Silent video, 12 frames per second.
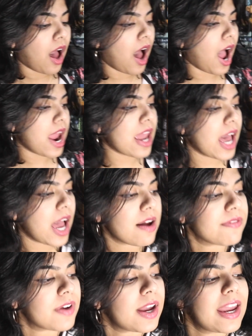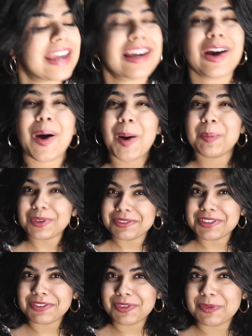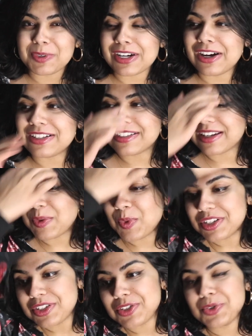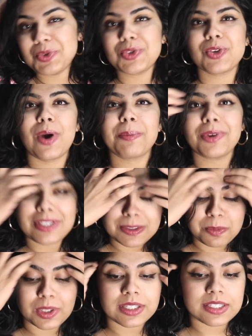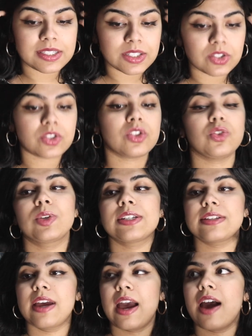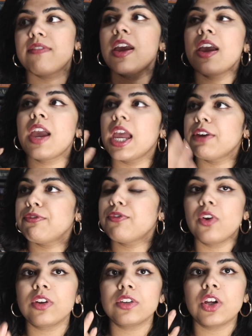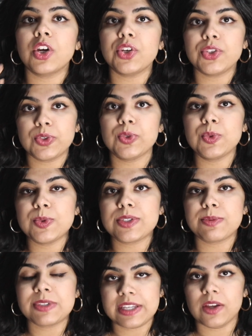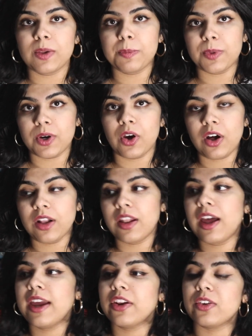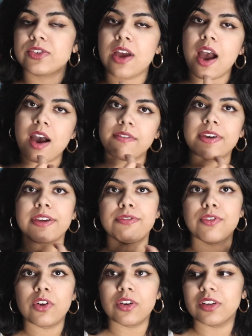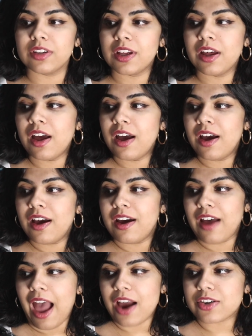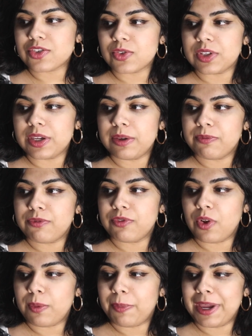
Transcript: I have a couple of different book hauls that I wanted to do, so I'm going to split this into two because I have a full used sale book haul and I also have a full, actually, full